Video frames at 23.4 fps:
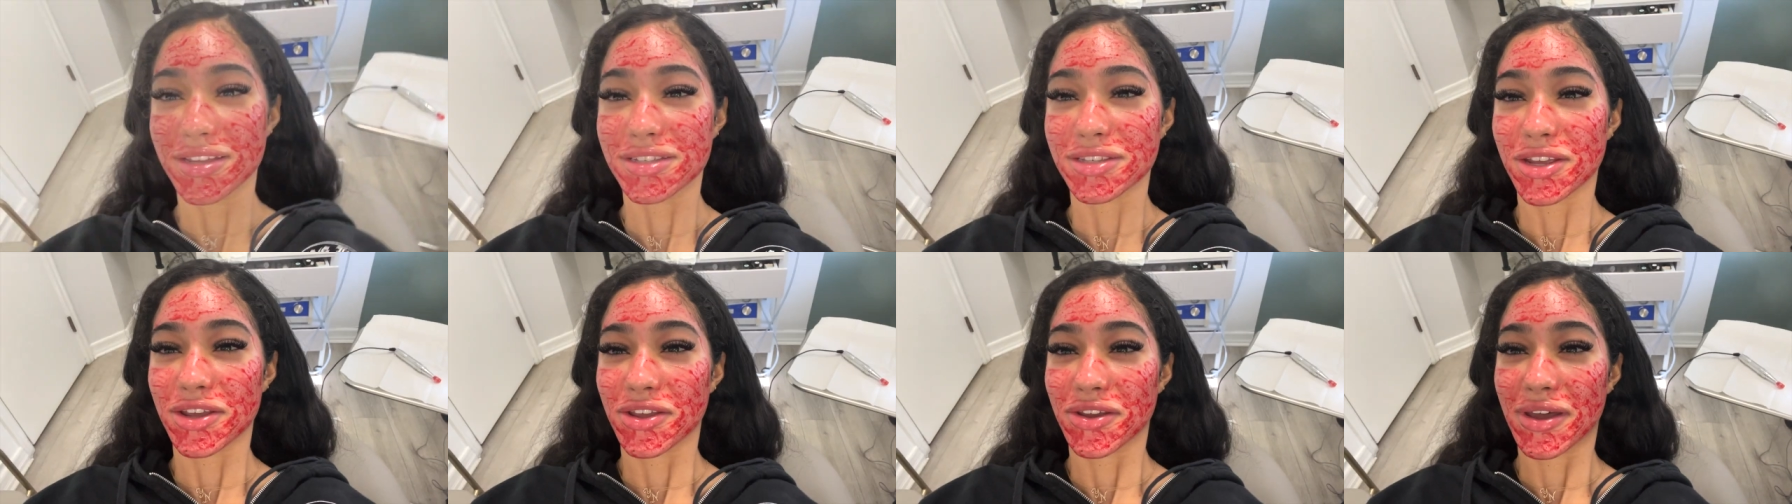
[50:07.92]

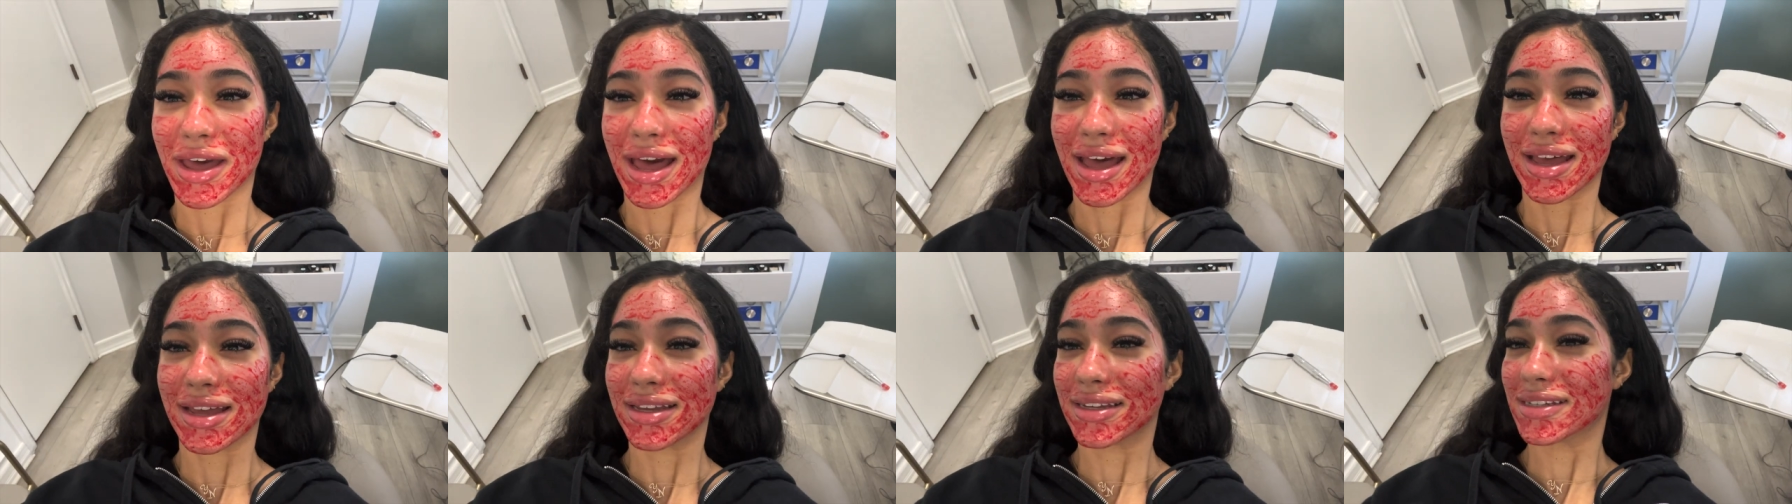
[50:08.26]
So you
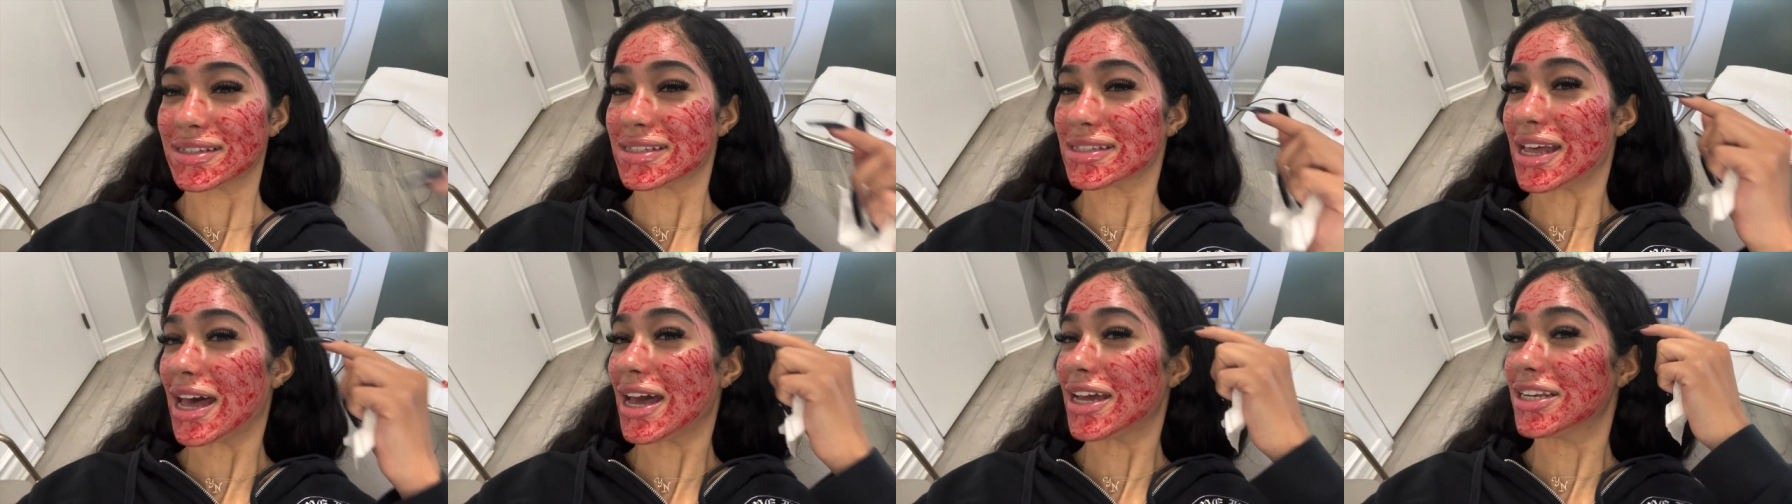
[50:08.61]
guys,
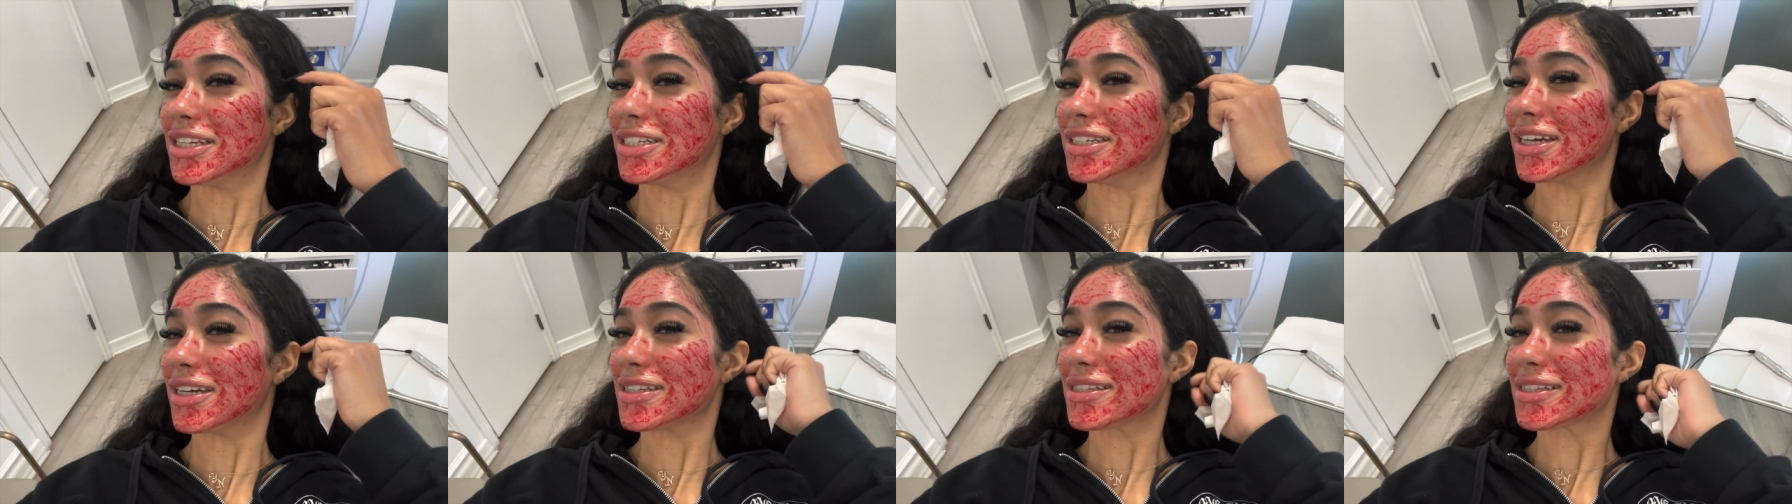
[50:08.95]
I
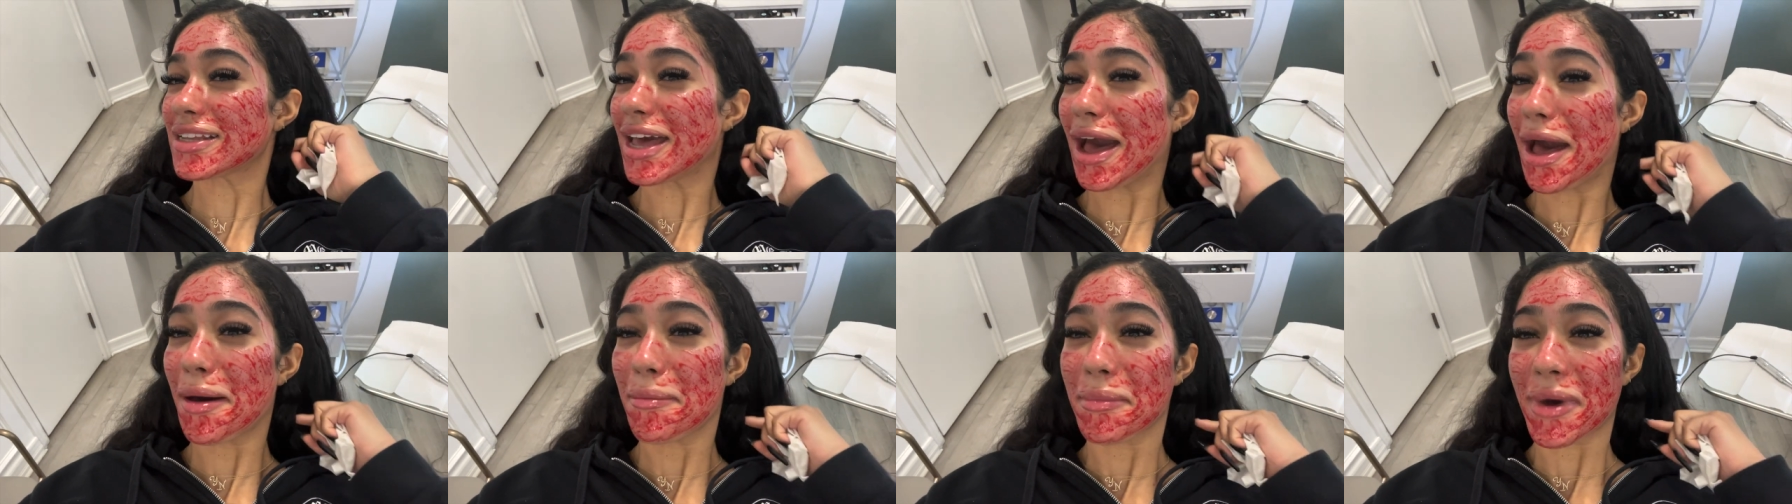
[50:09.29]
just
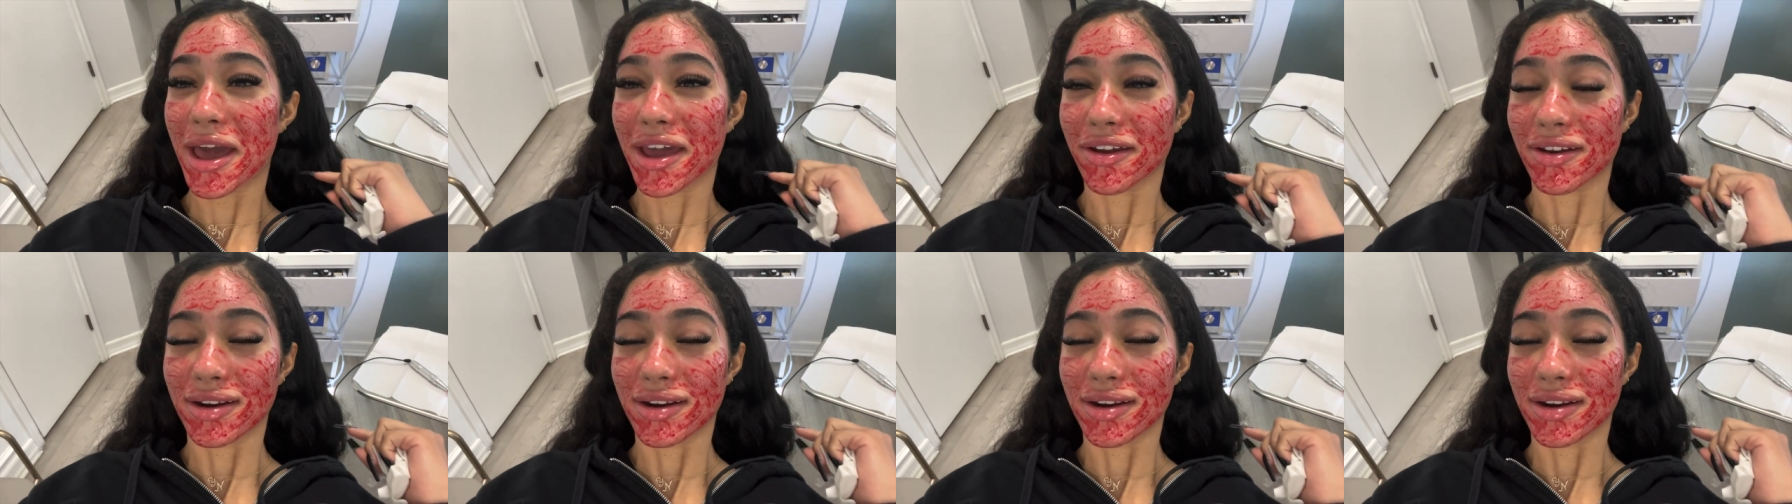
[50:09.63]
got my,